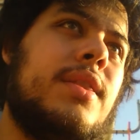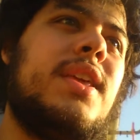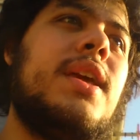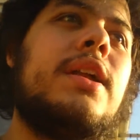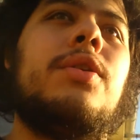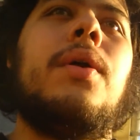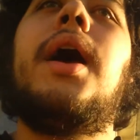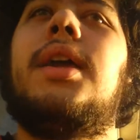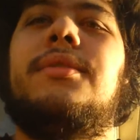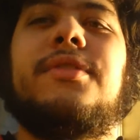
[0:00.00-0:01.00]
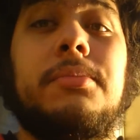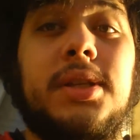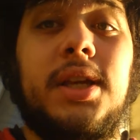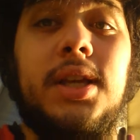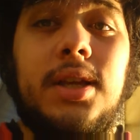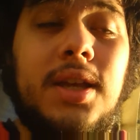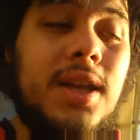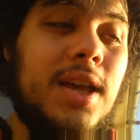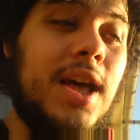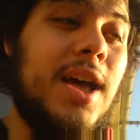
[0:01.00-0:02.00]
the Anoa'i family
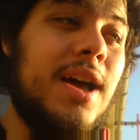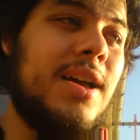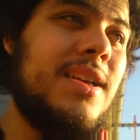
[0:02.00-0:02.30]
uh,